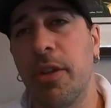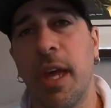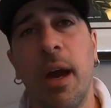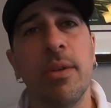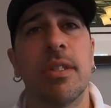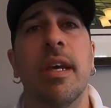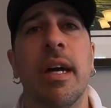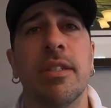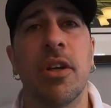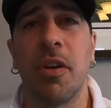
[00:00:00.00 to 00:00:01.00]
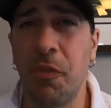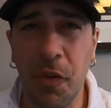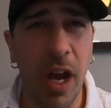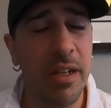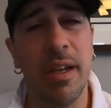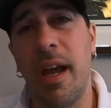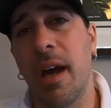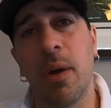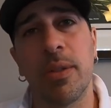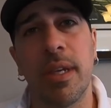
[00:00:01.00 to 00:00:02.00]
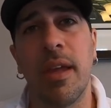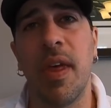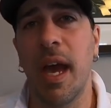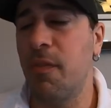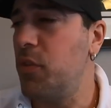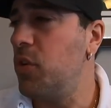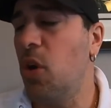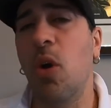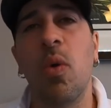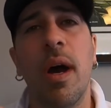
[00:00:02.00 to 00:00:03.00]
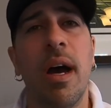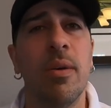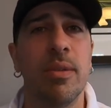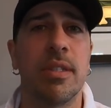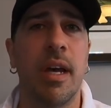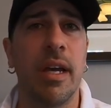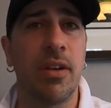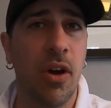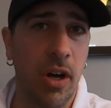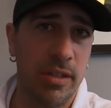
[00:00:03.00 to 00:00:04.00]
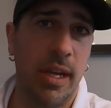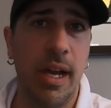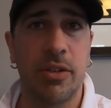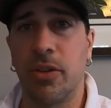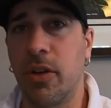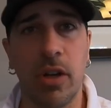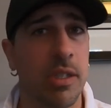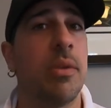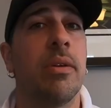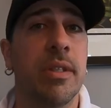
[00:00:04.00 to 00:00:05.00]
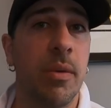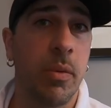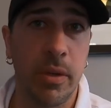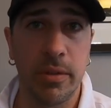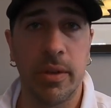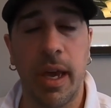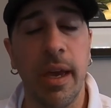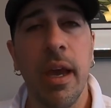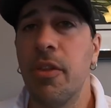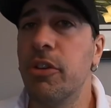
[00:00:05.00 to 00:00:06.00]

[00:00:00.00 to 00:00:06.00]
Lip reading: the house guests are confined in a house and they have no outside contact or contact with the outside world, okay?